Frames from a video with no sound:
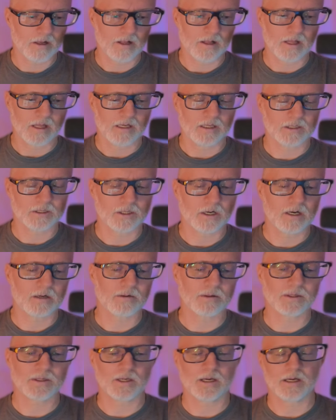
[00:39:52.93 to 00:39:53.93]
A
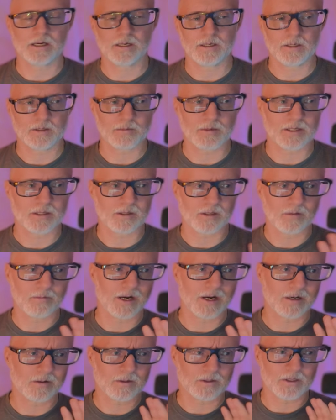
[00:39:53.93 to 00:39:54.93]
chakrasana is basically a
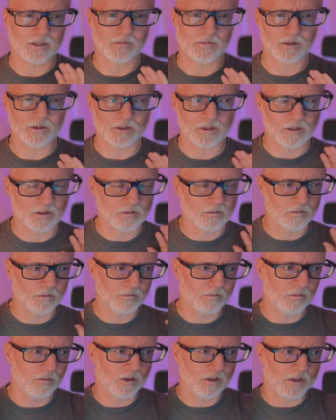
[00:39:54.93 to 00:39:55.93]
backward somersault
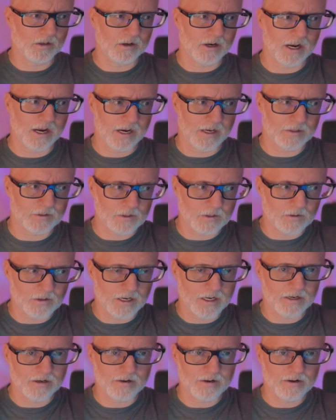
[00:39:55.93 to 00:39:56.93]
where your hands are
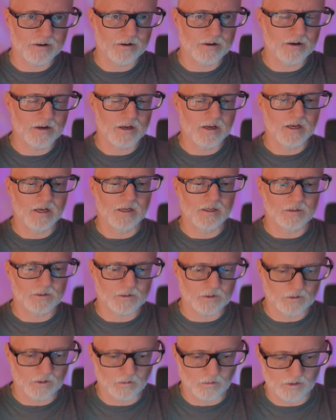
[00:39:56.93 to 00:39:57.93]
right here
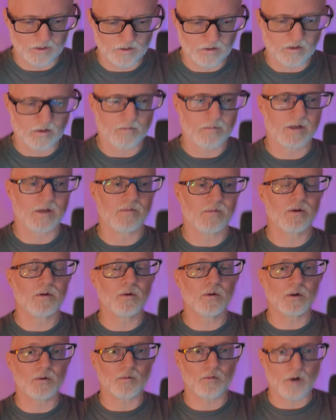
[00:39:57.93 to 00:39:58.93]
so that when you go, but if you do
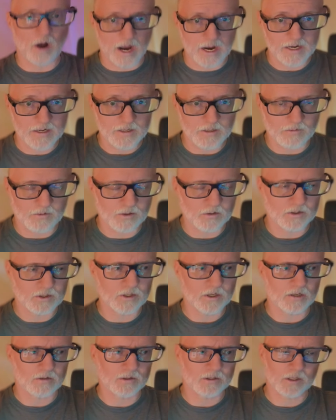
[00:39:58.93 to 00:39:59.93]
it right, if you do a
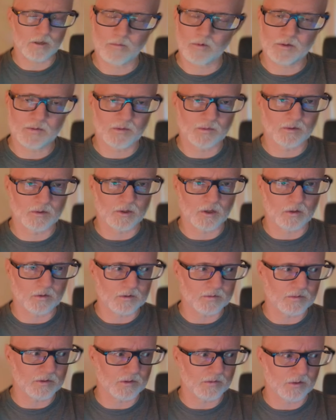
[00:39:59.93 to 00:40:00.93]
chakra something, people don't,
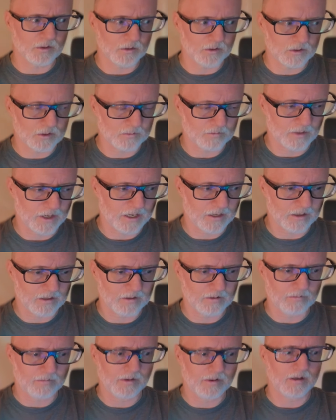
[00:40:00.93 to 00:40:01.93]
but if you do a, back,
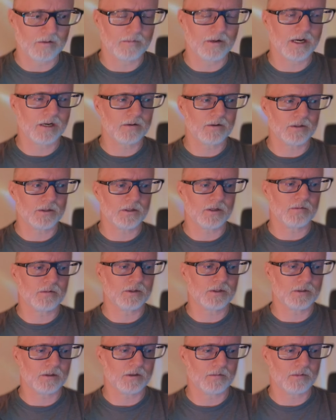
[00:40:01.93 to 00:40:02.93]
a, a backward
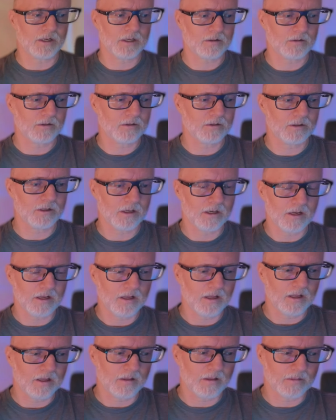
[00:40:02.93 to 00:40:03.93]
somersault, a backward,
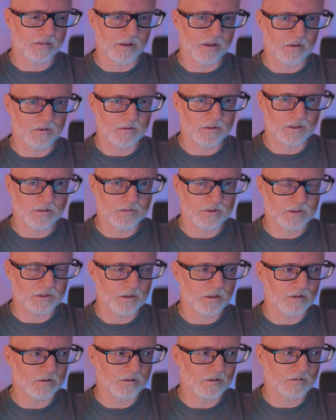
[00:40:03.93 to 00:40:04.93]
you know,
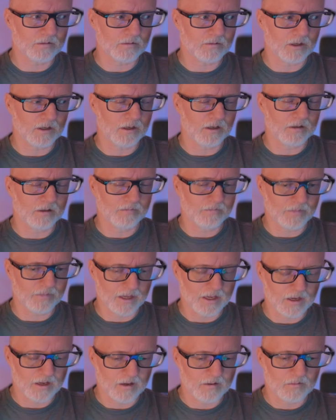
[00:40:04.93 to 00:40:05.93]
somersault, um,
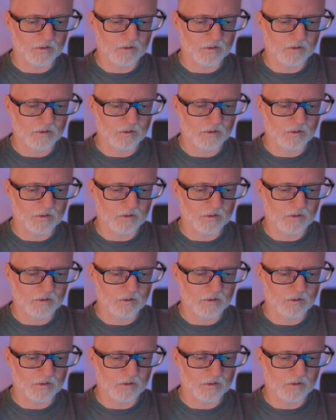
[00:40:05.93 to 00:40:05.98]
most